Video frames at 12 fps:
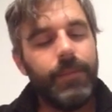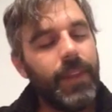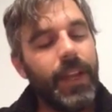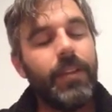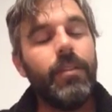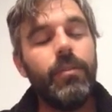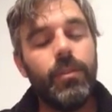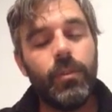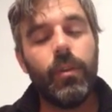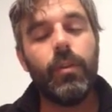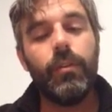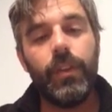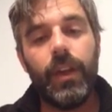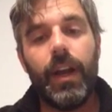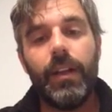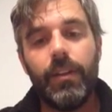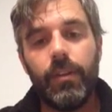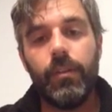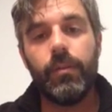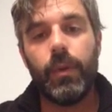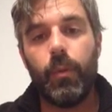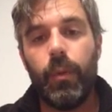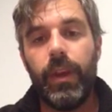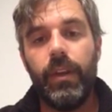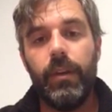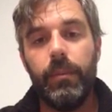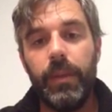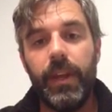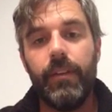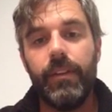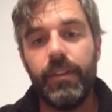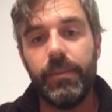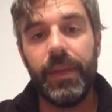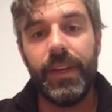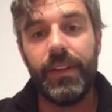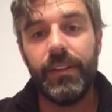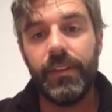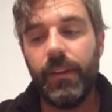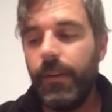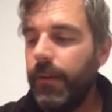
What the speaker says: Not too sure if you all knows what wind berries means.